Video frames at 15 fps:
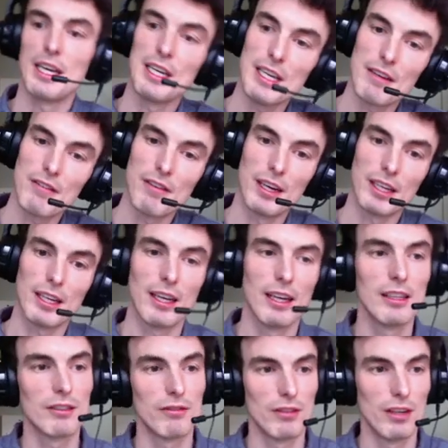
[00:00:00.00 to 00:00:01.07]
and defending
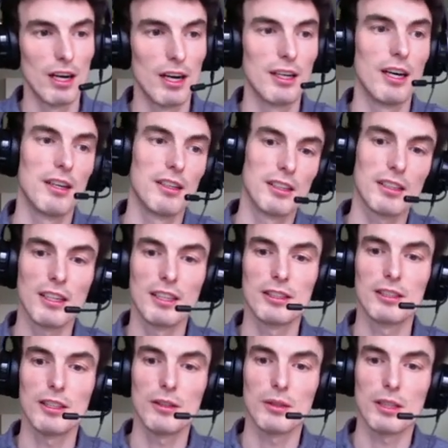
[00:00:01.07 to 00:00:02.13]
against fraud,
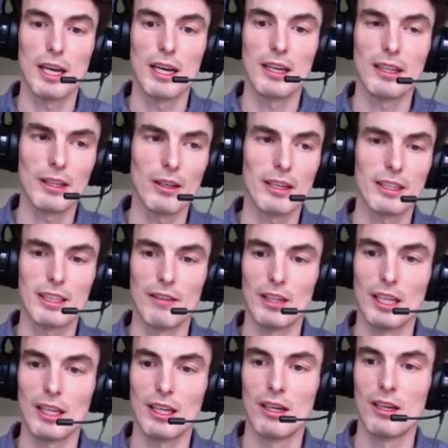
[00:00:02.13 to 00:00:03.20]
unauthorized use, and illegal
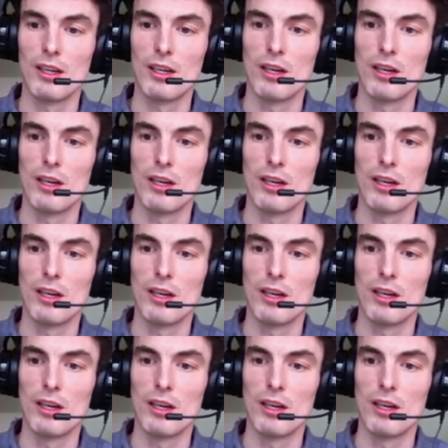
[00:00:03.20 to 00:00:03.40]
activity.